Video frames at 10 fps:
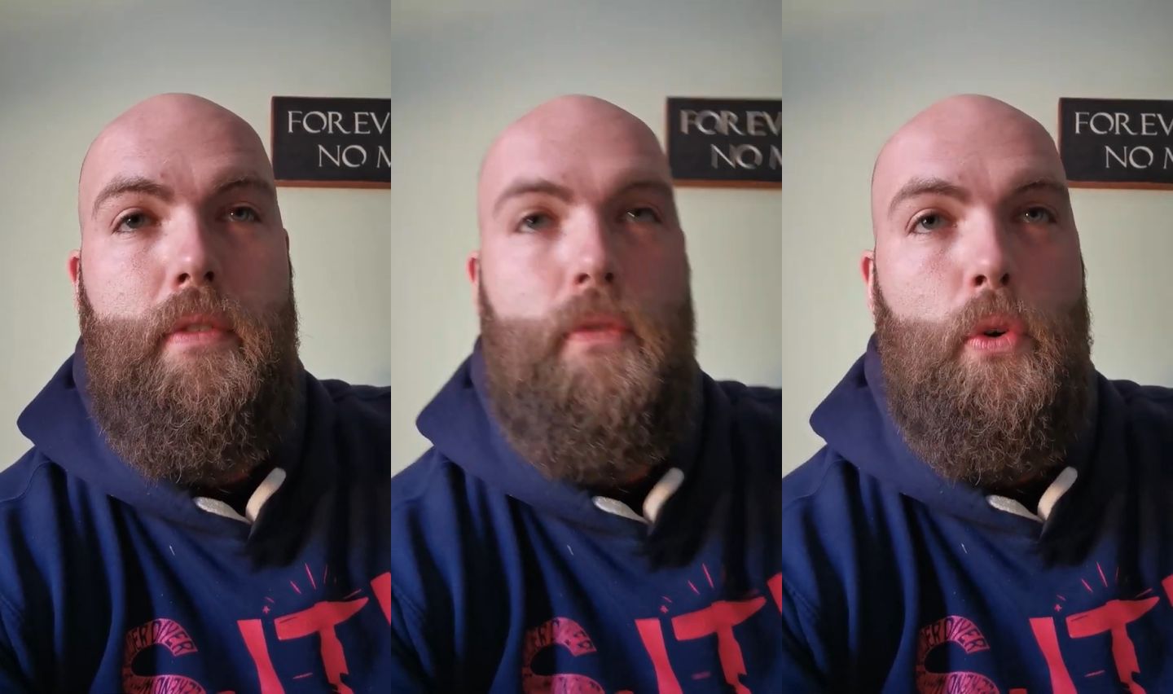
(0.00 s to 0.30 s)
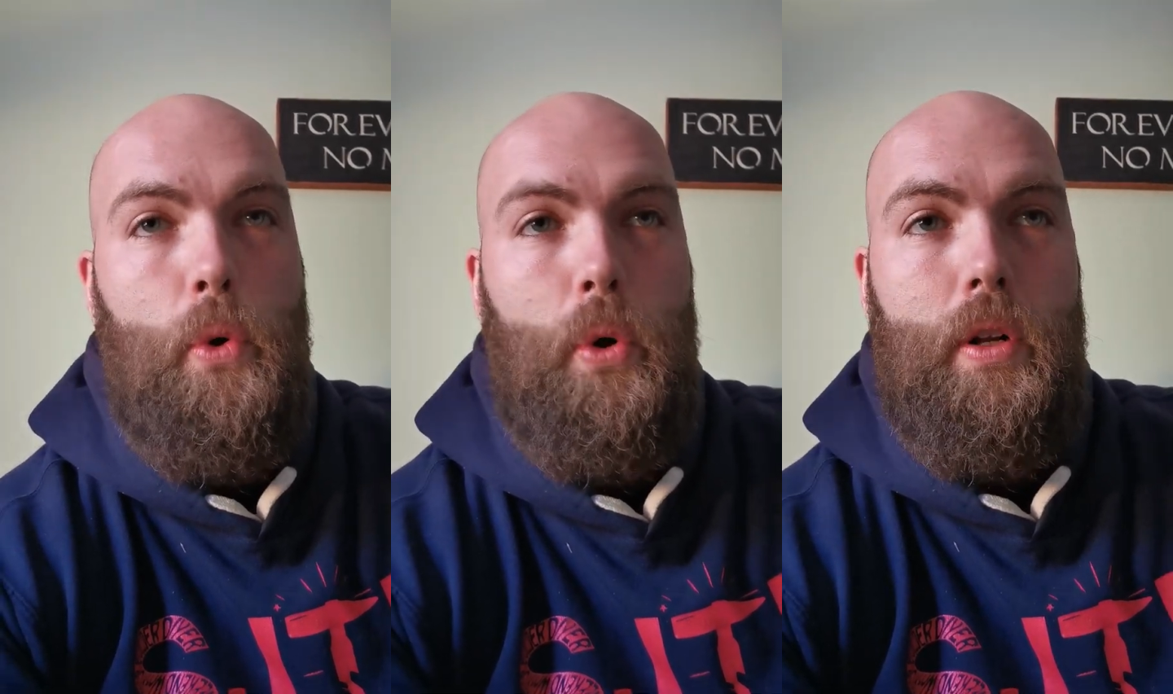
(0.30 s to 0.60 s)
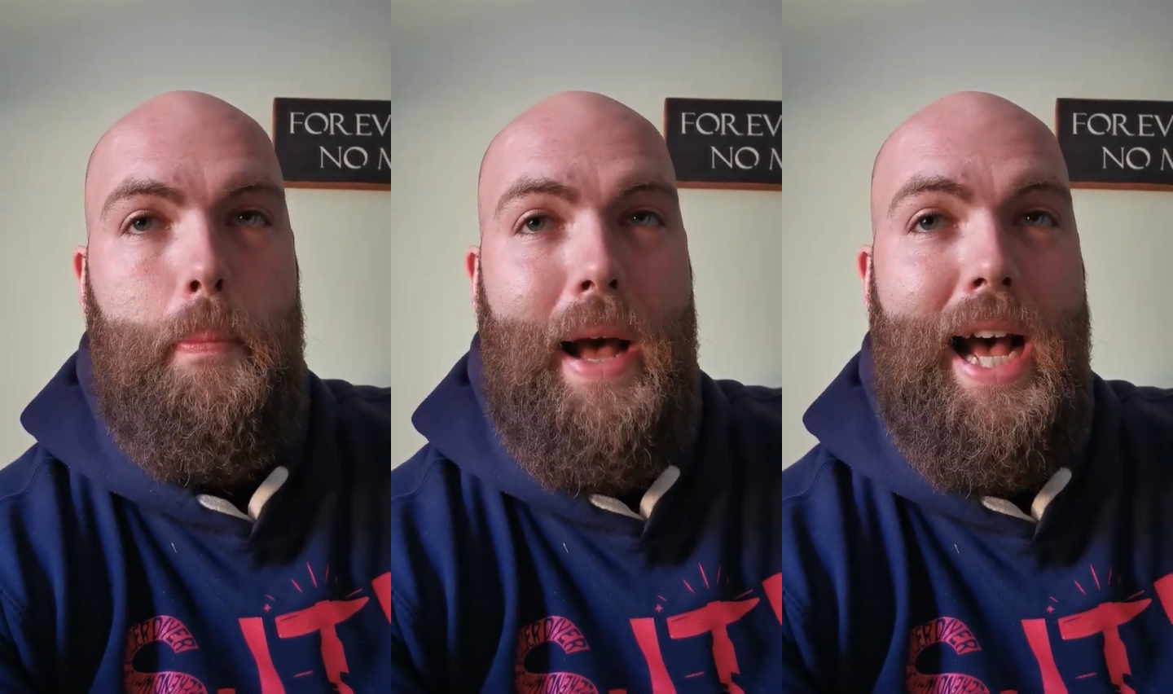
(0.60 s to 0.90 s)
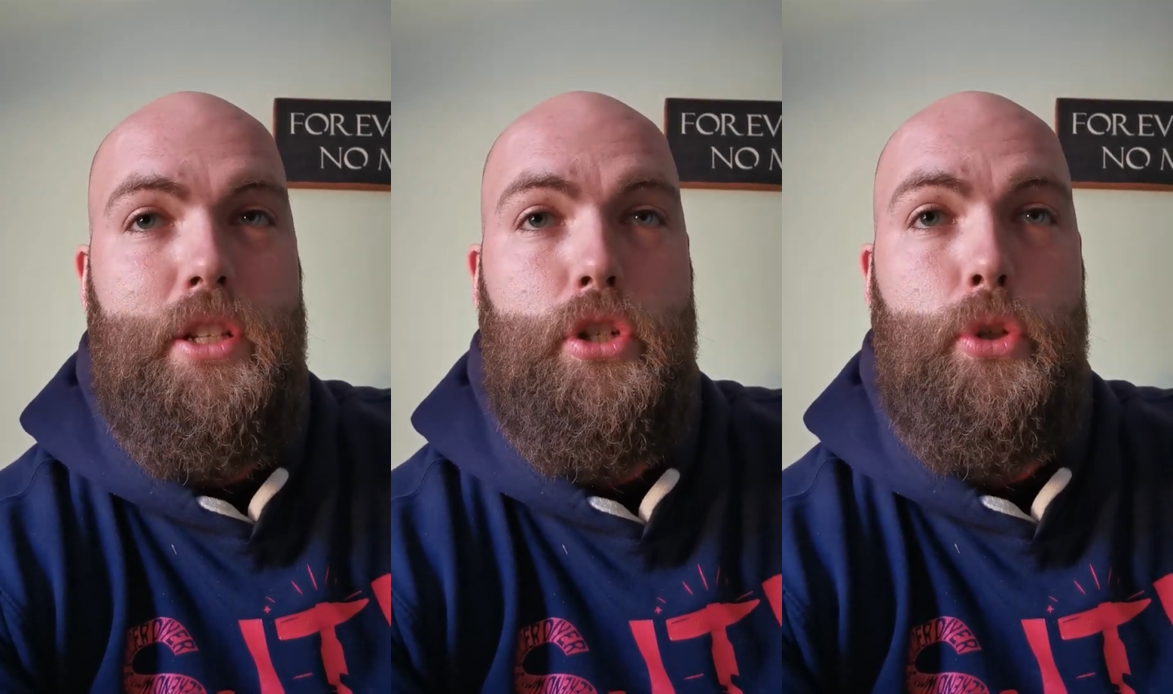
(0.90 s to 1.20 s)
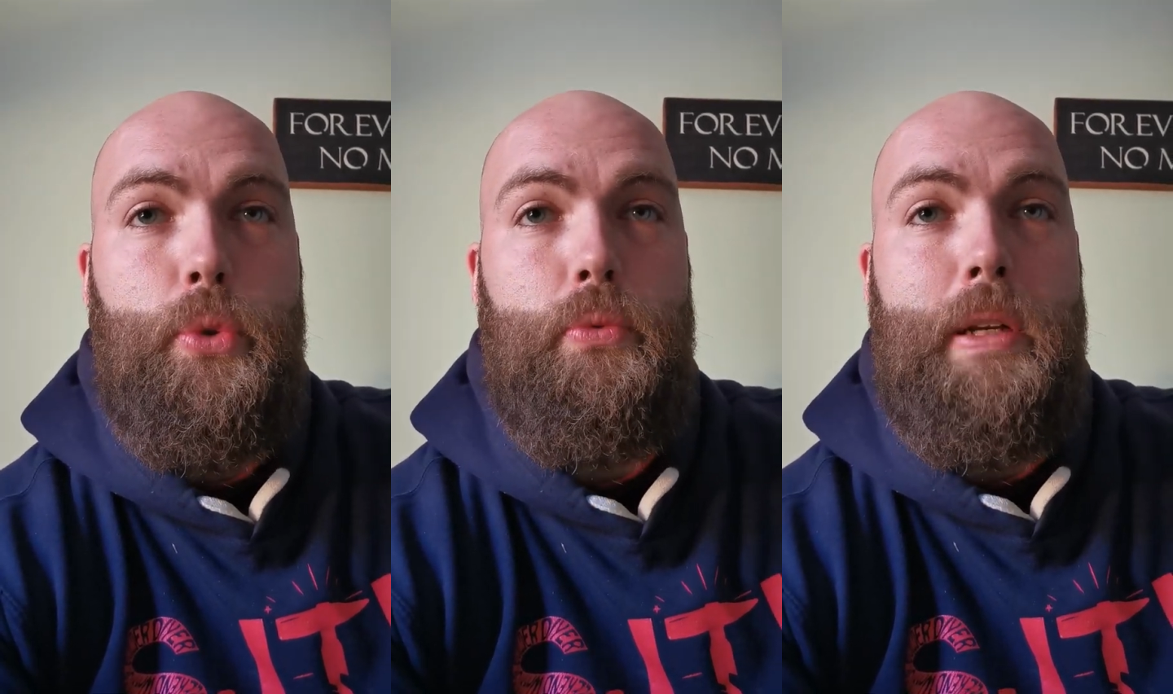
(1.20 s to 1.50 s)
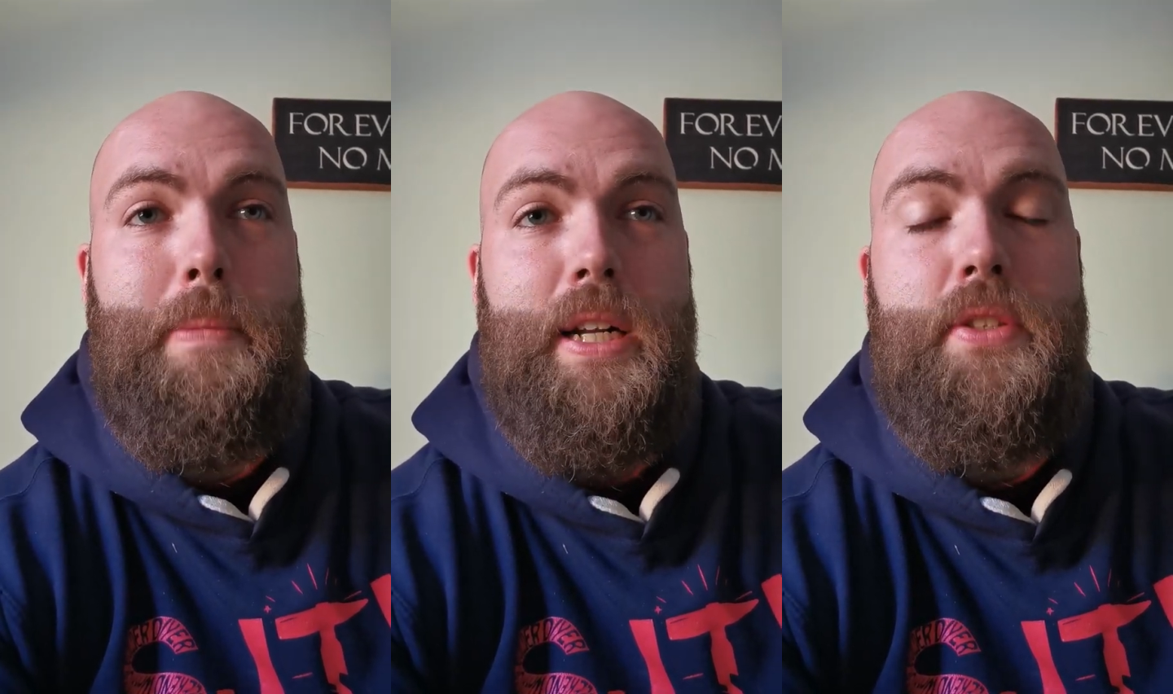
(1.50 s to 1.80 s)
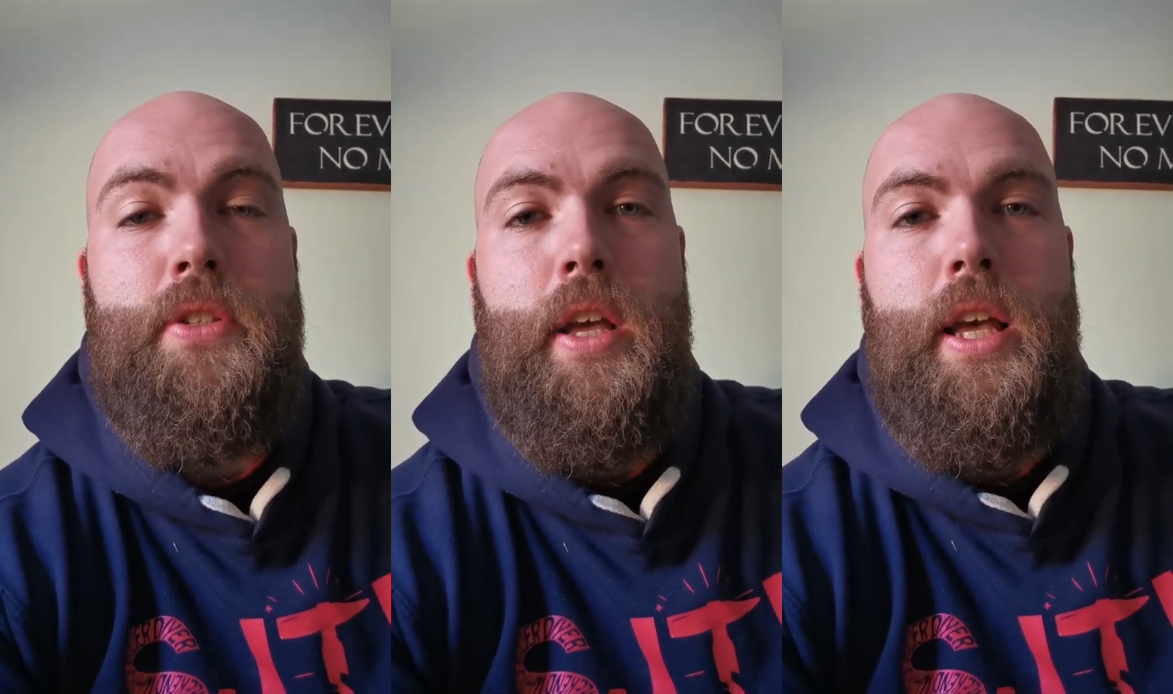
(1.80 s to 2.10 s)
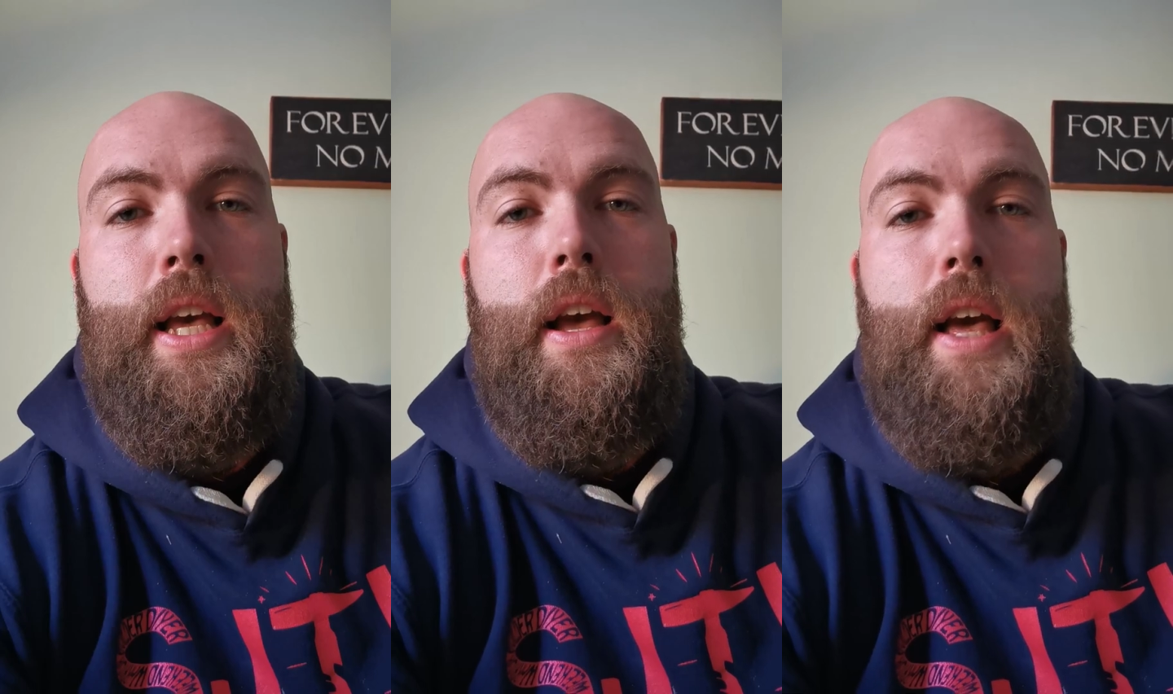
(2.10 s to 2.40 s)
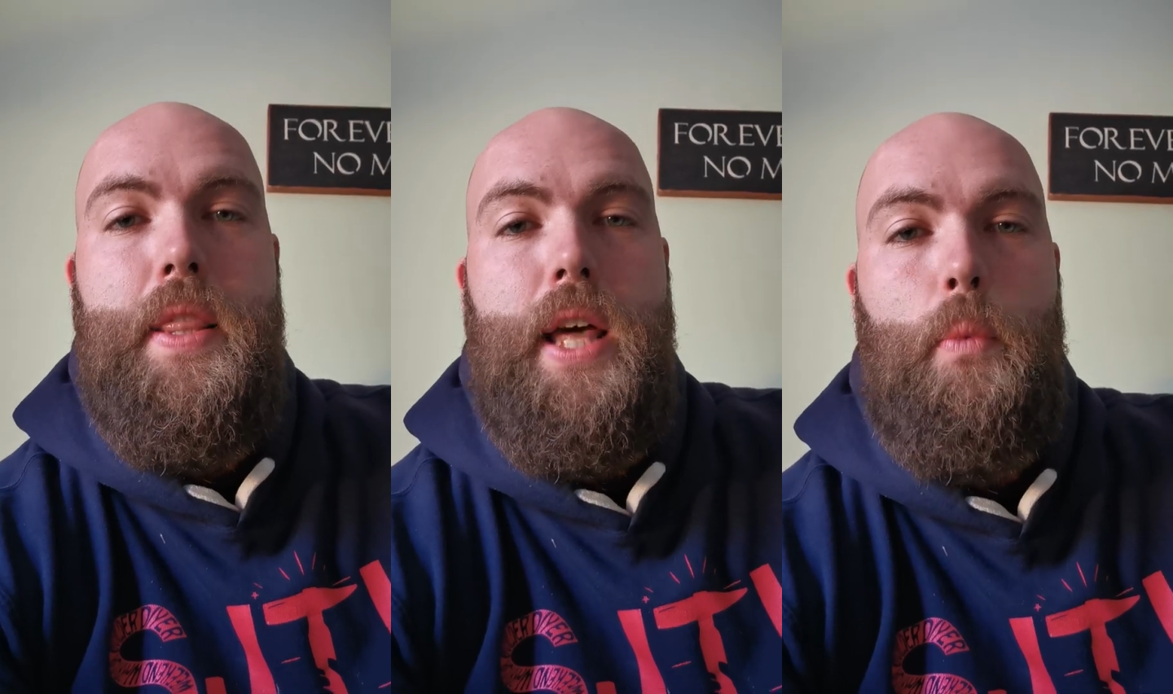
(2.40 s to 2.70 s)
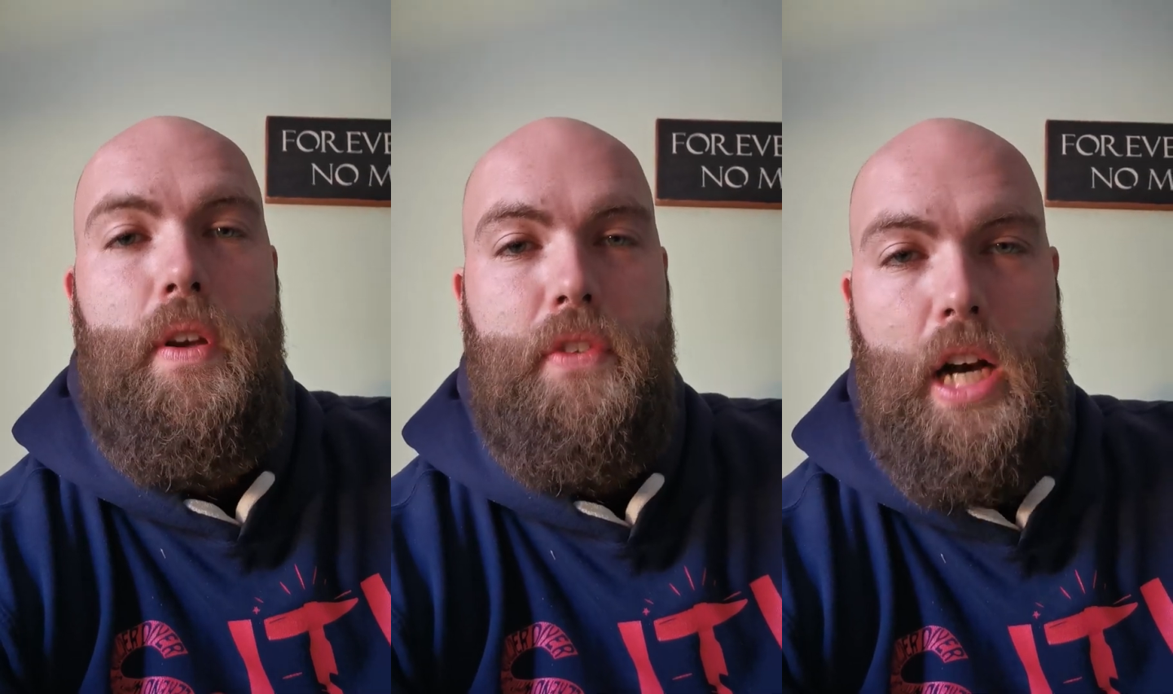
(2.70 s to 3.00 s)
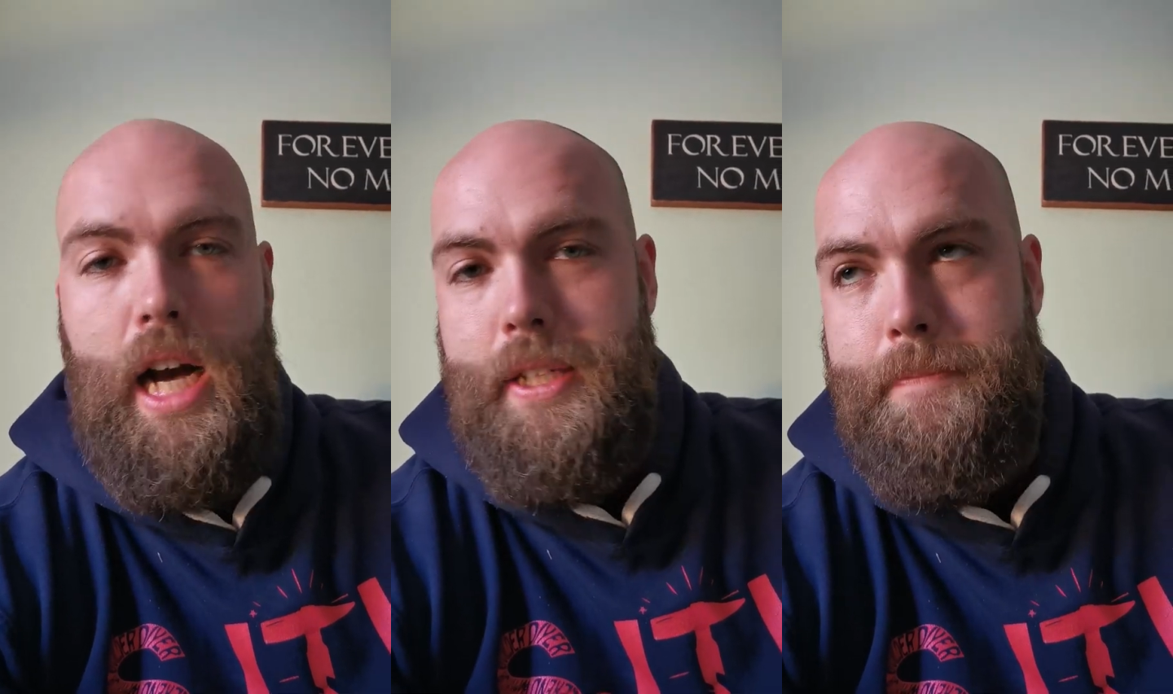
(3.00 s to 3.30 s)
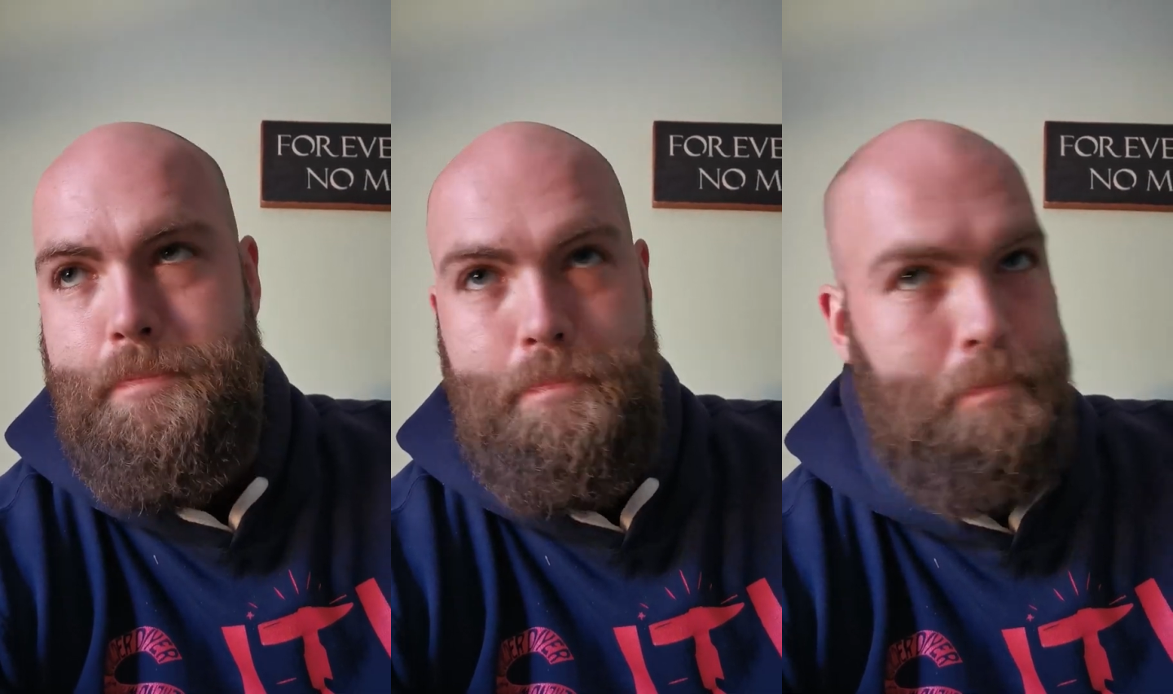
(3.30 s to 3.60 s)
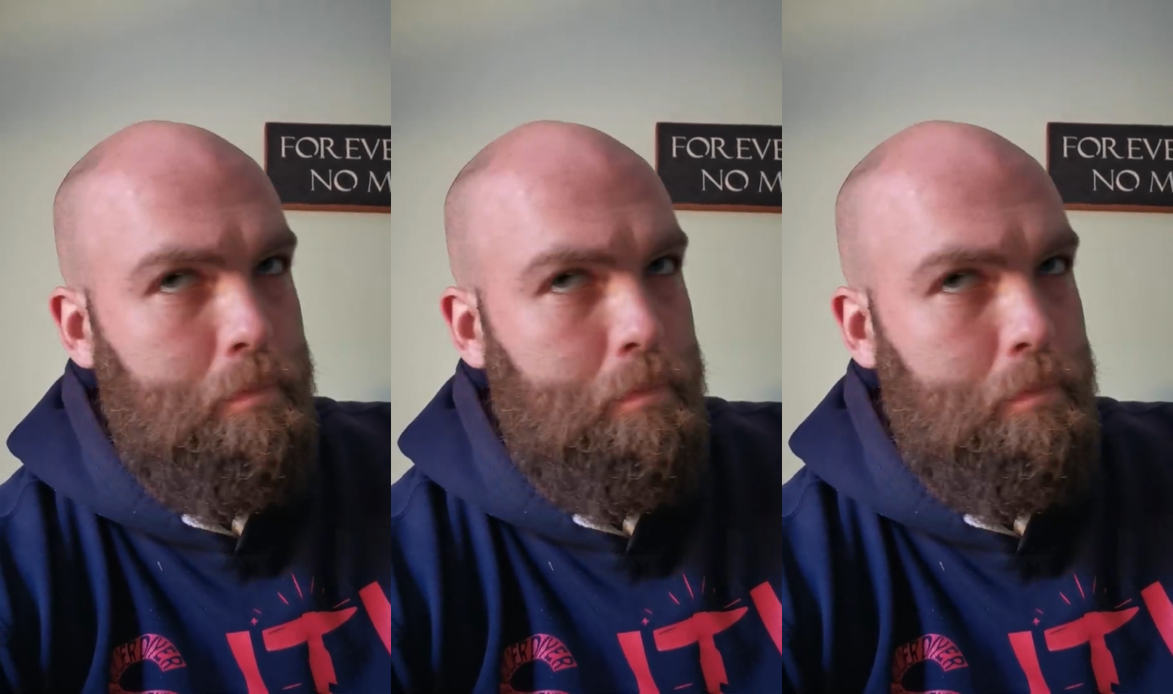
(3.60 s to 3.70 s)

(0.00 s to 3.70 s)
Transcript: for the past 2-3 months that we've gotten